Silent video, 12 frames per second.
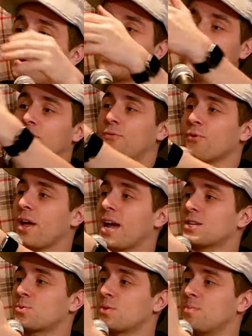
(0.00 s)
what the
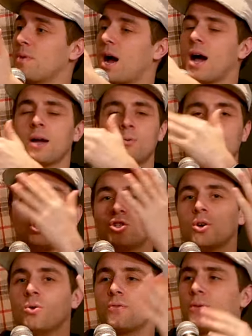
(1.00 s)
flask with. I was
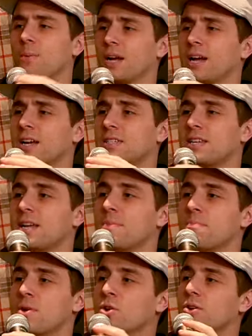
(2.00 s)
so good. I'm like, I got to sneak
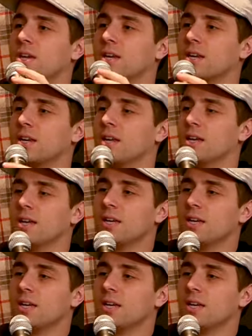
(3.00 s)
milk in. That's what